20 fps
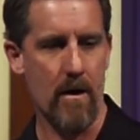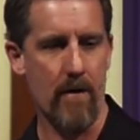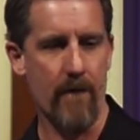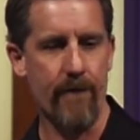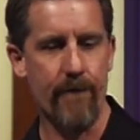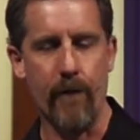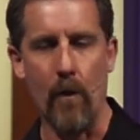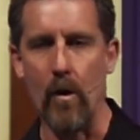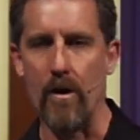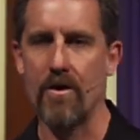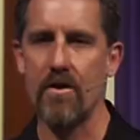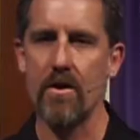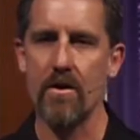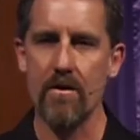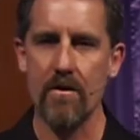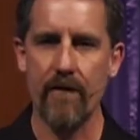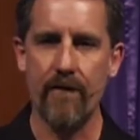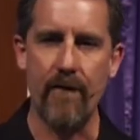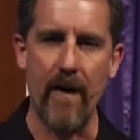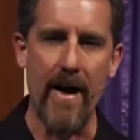
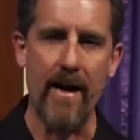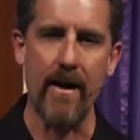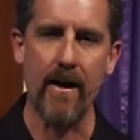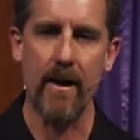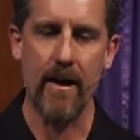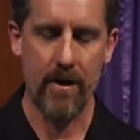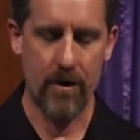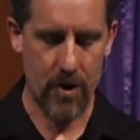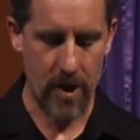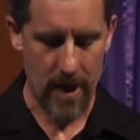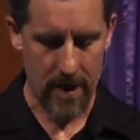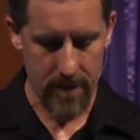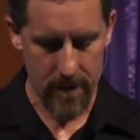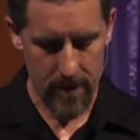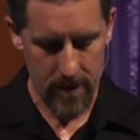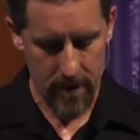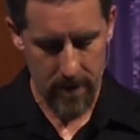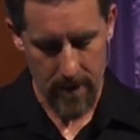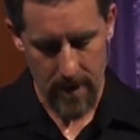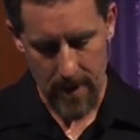forces fighting each
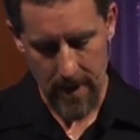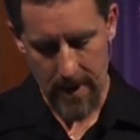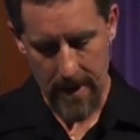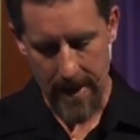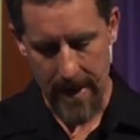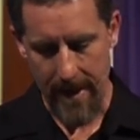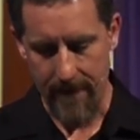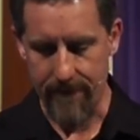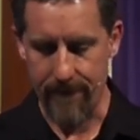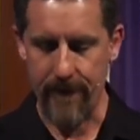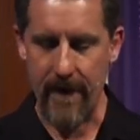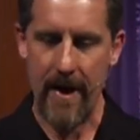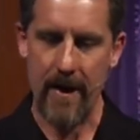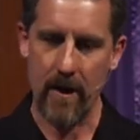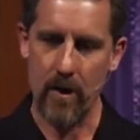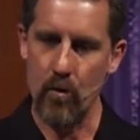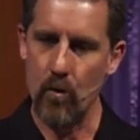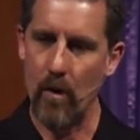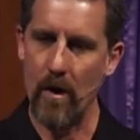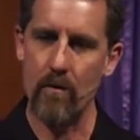other, and
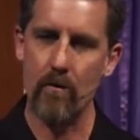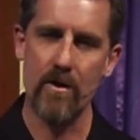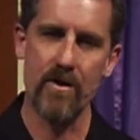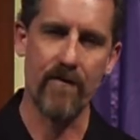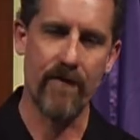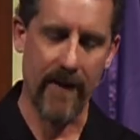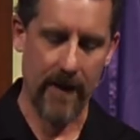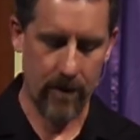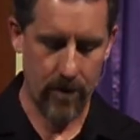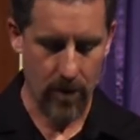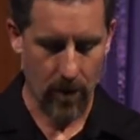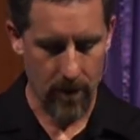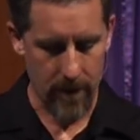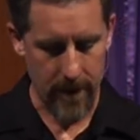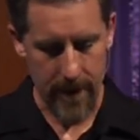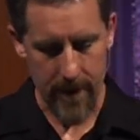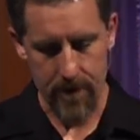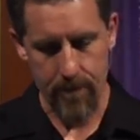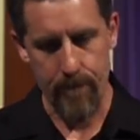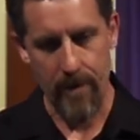finally one was
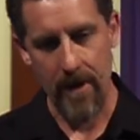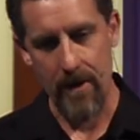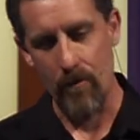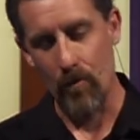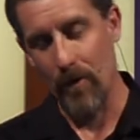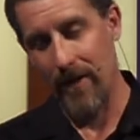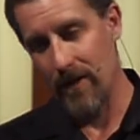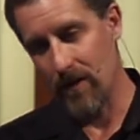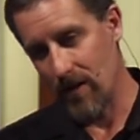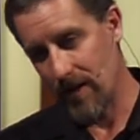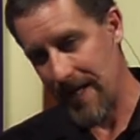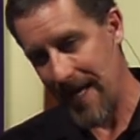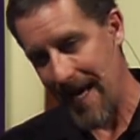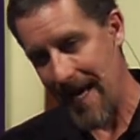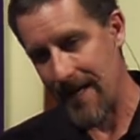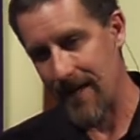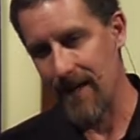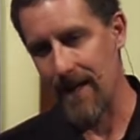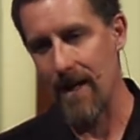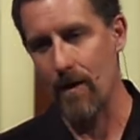victorious. But we look
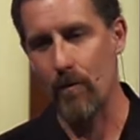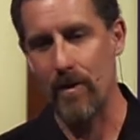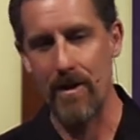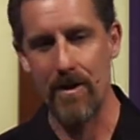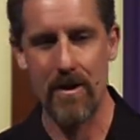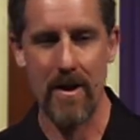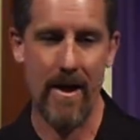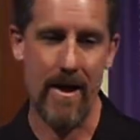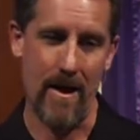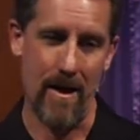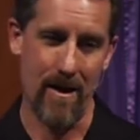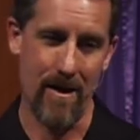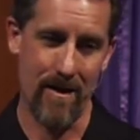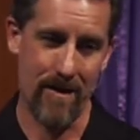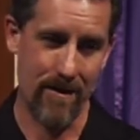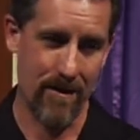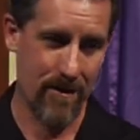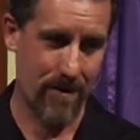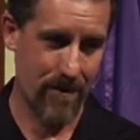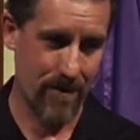at it and we say
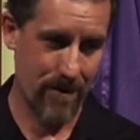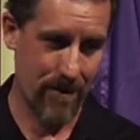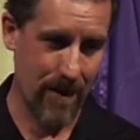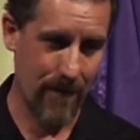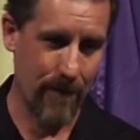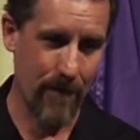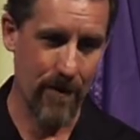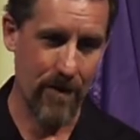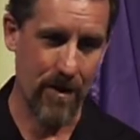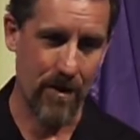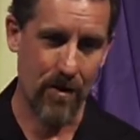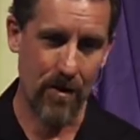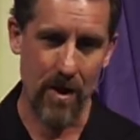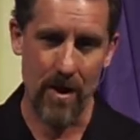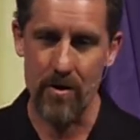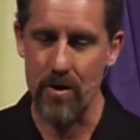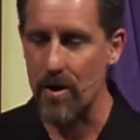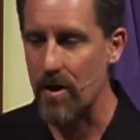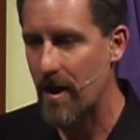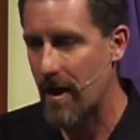a different
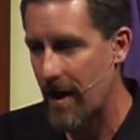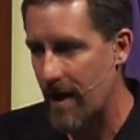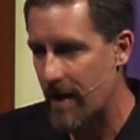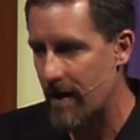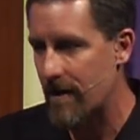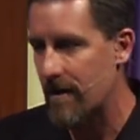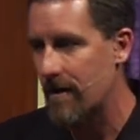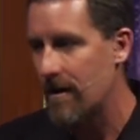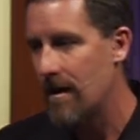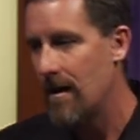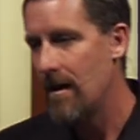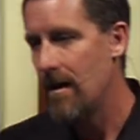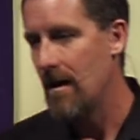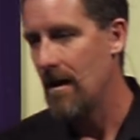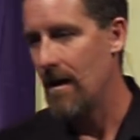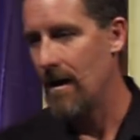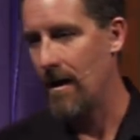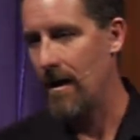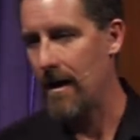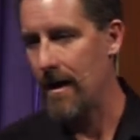decision here,
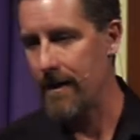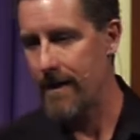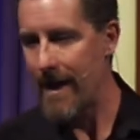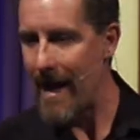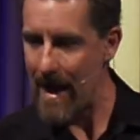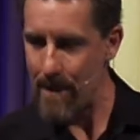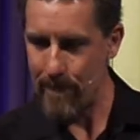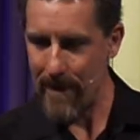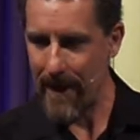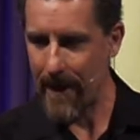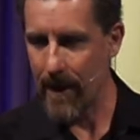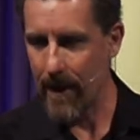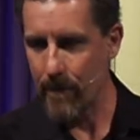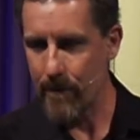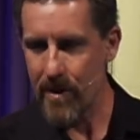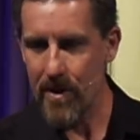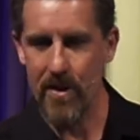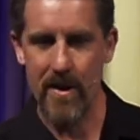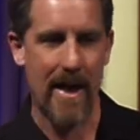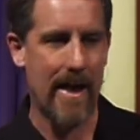not making a
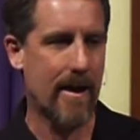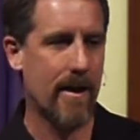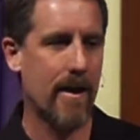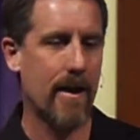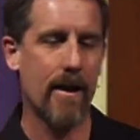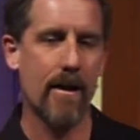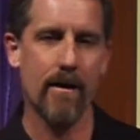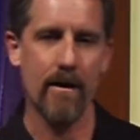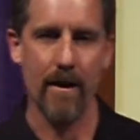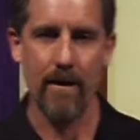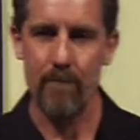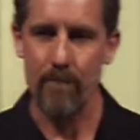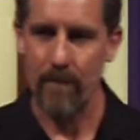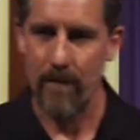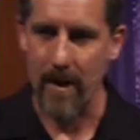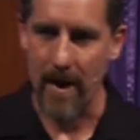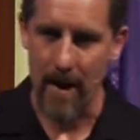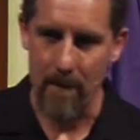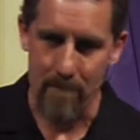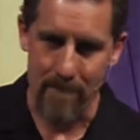mistake here,
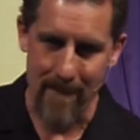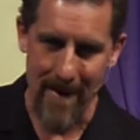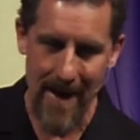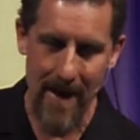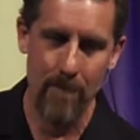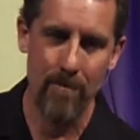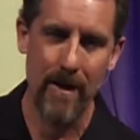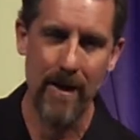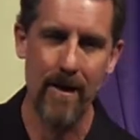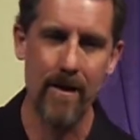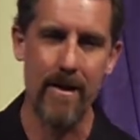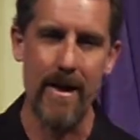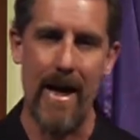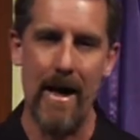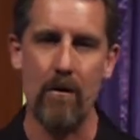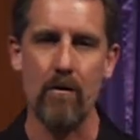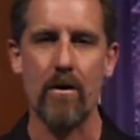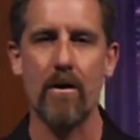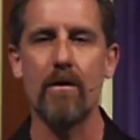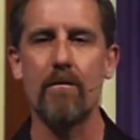and maybe the
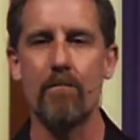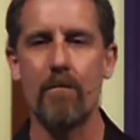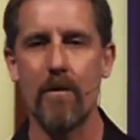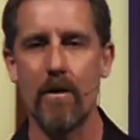outcome